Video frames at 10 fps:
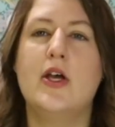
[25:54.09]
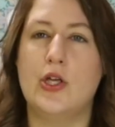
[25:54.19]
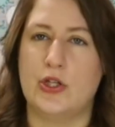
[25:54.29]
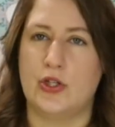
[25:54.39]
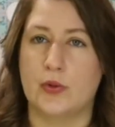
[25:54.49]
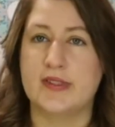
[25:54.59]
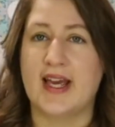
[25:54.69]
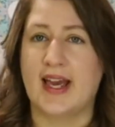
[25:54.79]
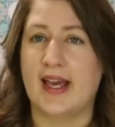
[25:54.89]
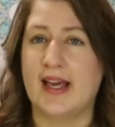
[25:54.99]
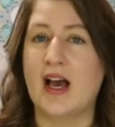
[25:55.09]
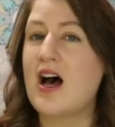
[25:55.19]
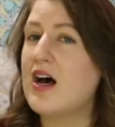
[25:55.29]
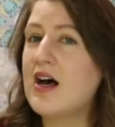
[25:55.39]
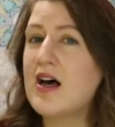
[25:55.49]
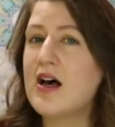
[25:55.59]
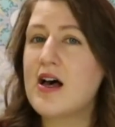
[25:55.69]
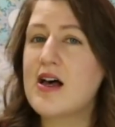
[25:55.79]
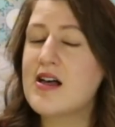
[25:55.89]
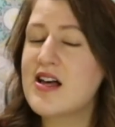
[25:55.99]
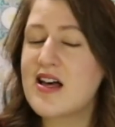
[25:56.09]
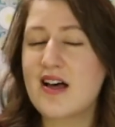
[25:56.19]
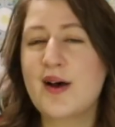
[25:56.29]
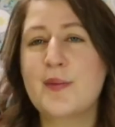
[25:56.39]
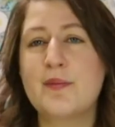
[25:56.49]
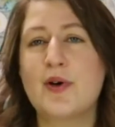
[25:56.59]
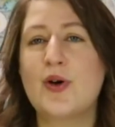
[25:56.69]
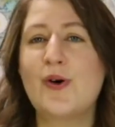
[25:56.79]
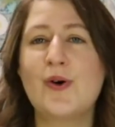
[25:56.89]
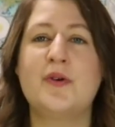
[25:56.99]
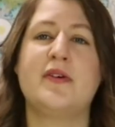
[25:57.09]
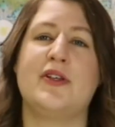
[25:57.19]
Yo te amo,